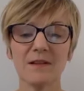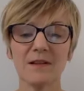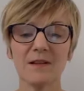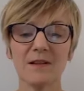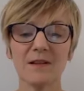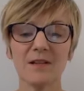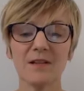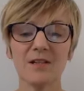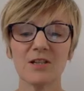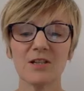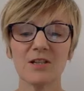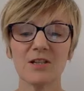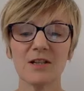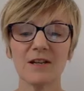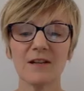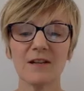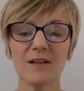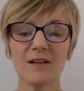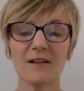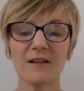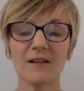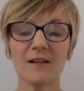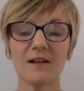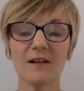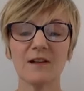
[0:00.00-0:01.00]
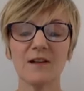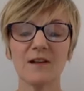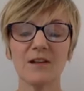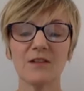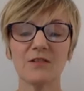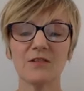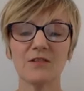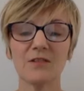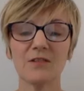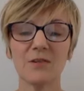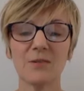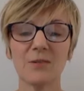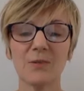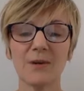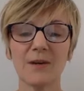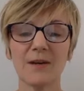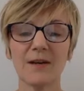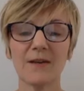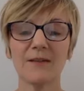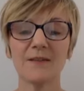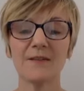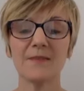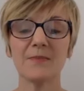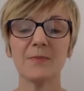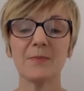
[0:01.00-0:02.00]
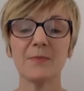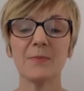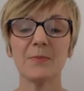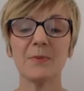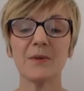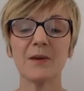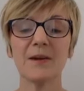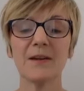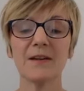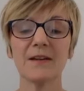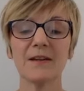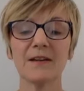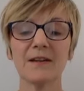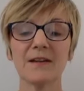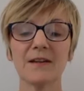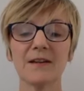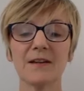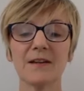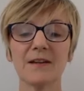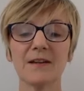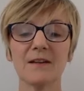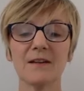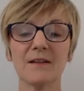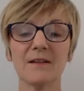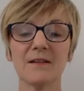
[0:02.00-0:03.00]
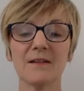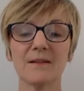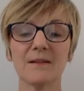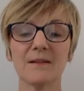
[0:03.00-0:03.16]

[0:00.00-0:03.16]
and gently guide your awareness back again,